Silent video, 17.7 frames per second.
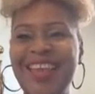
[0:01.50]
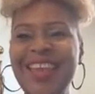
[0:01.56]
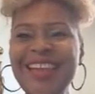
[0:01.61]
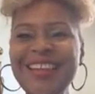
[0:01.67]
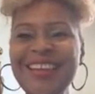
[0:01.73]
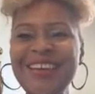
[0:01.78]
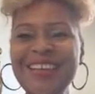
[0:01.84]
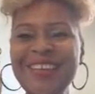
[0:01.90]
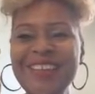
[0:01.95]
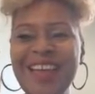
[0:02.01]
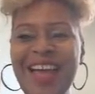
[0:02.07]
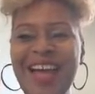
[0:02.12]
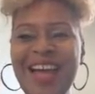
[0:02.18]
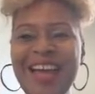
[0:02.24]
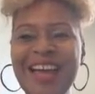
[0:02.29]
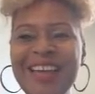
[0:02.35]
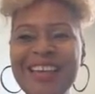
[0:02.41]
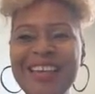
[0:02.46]
Hello
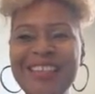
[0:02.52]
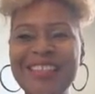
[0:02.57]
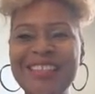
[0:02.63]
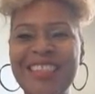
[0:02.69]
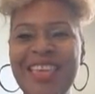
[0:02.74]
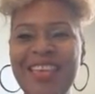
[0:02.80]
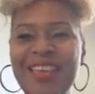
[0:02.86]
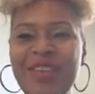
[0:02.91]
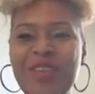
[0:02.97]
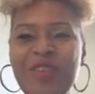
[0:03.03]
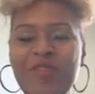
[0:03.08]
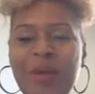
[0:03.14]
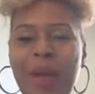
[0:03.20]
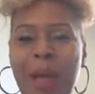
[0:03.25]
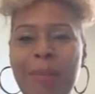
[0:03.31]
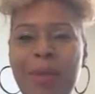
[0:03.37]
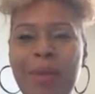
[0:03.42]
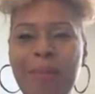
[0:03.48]
guys, thank you for
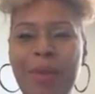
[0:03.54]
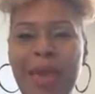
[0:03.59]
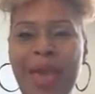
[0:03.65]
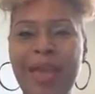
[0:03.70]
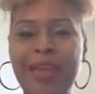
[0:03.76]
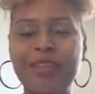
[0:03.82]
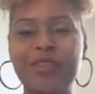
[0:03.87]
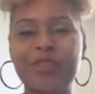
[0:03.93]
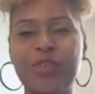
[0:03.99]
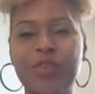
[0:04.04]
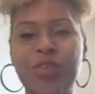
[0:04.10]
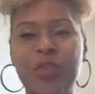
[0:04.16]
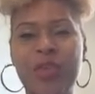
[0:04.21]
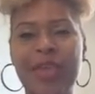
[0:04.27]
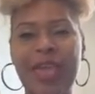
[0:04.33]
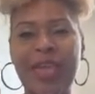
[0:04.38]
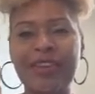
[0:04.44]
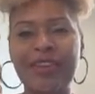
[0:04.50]
coming back to
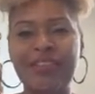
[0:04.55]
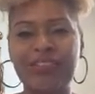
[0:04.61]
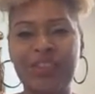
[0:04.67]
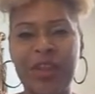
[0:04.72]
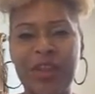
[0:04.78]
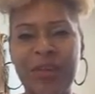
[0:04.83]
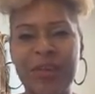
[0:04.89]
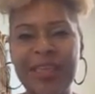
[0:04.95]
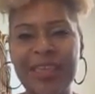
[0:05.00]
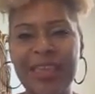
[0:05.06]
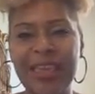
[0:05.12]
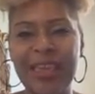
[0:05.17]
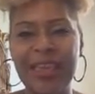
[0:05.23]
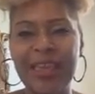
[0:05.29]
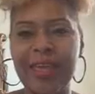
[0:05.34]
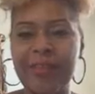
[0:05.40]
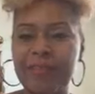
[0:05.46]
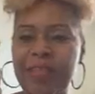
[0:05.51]
Create, Share, and
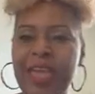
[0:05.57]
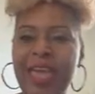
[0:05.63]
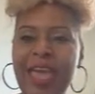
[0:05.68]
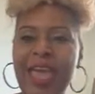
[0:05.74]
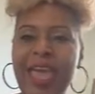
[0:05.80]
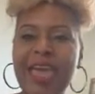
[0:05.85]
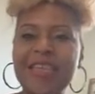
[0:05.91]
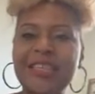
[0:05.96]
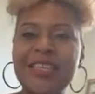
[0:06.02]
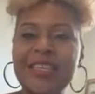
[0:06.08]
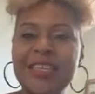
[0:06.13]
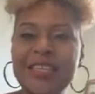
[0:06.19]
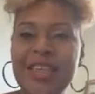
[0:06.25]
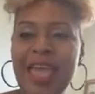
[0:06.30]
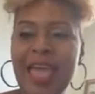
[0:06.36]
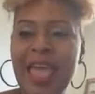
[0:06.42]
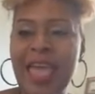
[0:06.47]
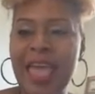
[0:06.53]
Give. And
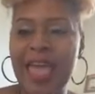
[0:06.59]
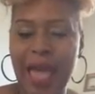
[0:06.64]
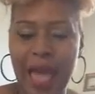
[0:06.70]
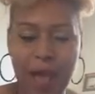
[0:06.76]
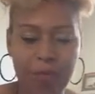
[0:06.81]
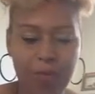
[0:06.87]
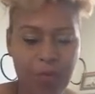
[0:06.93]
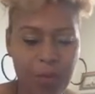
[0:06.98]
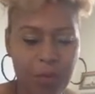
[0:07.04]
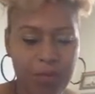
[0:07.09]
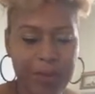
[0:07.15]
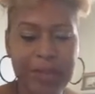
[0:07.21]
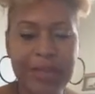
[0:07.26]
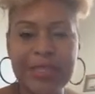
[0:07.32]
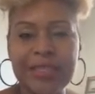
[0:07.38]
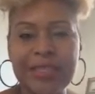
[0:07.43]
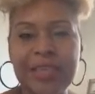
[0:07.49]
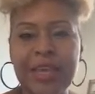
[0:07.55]
today I will be
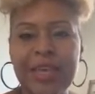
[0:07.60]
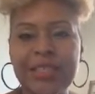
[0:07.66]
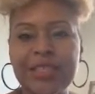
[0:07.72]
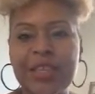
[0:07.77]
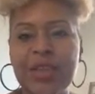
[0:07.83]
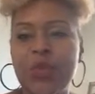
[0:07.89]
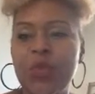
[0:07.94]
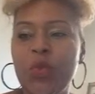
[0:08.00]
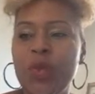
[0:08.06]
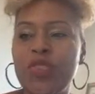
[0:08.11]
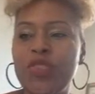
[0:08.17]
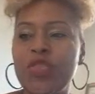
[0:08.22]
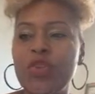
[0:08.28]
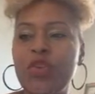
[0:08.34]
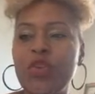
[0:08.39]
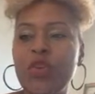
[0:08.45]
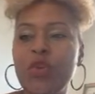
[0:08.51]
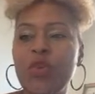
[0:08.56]
discussing with
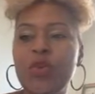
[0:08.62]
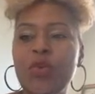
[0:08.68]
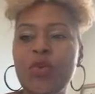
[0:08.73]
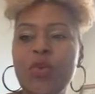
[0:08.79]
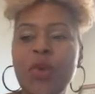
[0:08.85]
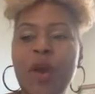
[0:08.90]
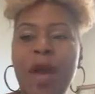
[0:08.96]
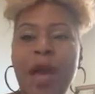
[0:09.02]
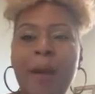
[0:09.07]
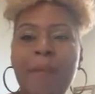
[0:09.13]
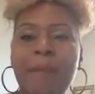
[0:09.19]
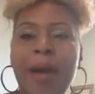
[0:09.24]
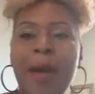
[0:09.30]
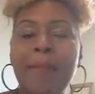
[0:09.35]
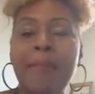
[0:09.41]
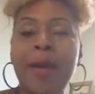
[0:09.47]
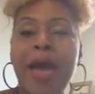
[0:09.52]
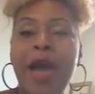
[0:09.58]
you
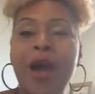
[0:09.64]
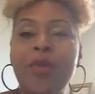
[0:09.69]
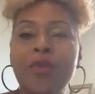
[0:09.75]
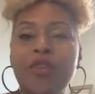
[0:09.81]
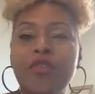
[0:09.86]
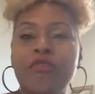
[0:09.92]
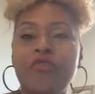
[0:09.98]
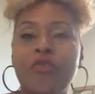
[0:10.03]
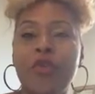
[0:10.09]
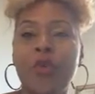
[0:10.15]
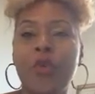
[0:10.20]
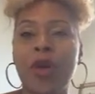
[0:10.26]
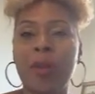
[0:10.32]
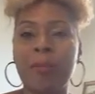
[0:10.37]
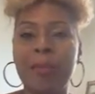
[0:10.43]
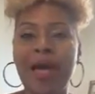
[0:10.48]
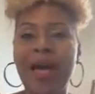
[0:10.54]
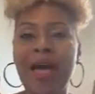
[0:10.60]
my powdered
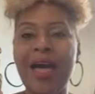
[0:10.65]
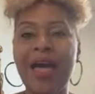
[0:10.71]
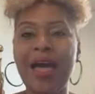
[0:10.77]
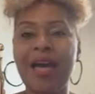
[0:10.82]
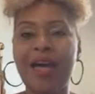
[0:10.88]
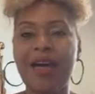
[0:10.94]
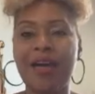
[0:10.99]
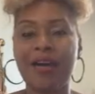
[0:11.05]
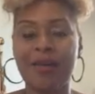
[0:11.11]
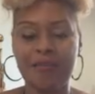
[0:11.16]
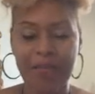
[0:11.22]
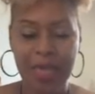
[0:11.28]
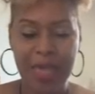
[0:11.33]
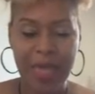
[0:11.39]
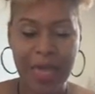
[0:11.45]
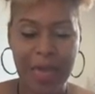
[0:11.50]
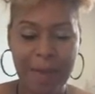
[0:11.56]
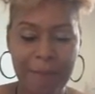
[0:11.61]
form of
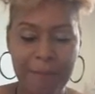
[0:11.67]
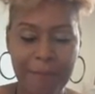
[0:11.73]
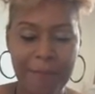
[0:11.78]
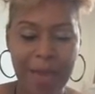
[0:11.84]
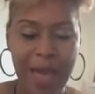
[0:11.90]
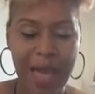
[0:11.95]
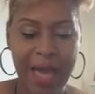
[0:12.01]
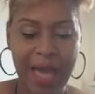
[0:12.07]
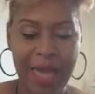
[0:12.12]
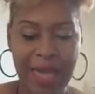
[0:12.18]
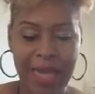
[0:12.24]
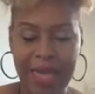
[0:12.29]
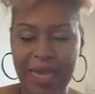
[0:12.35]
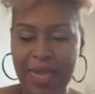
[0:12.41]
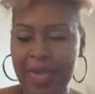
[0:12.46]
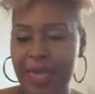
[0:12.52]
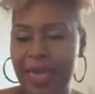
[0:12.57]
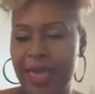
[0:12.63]
my